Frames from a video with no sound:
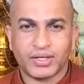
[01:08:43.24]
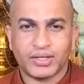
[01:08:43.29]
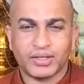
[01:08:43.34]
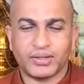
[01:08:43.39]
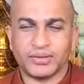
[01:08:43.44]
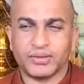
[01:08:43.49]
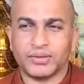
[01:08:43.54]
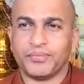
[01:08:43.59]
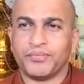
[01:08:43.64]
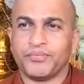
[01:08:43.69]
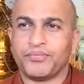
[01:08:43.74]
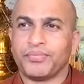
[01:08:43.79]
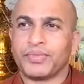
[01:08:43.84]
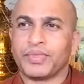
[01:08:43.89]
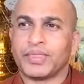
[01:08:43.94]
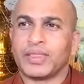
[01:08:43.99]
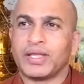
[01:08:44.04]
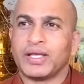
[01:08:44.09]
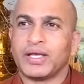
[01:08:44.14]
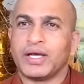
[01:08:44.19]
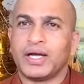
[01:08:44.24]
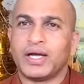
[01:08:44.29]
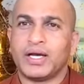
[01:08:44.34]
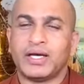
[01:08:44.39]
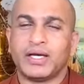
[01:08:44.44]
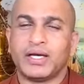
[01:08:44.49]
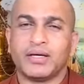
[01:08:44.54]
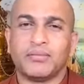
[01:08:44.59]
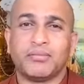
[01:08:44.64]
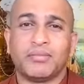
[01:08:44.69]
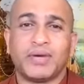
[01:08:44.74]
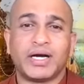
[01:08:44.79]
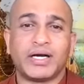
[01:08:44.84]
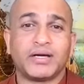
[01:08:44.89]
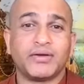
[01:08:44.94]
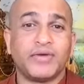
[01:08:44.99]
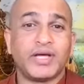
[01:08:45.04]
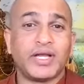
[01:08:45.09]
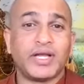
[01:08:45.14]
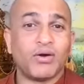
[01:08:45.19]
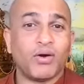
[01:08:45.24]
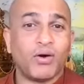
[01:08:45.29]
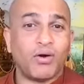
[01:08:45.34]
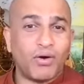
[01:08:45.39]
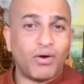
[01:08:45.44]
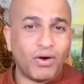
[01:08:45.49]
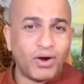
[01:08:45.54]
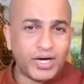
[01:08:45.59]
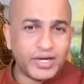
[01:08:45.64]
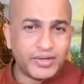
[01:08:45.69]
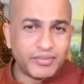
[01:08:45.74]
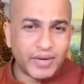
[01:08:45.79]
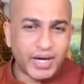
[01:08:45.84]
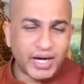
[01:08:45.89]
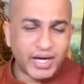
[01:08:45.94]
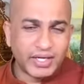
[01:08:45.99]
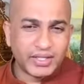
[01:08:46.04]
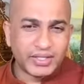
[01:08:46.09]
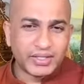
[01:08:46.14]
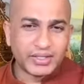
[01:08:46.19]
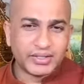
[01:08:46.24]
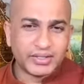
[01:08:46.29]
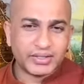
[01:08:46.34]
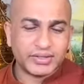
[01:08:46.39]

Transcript: you know, and but very old monk,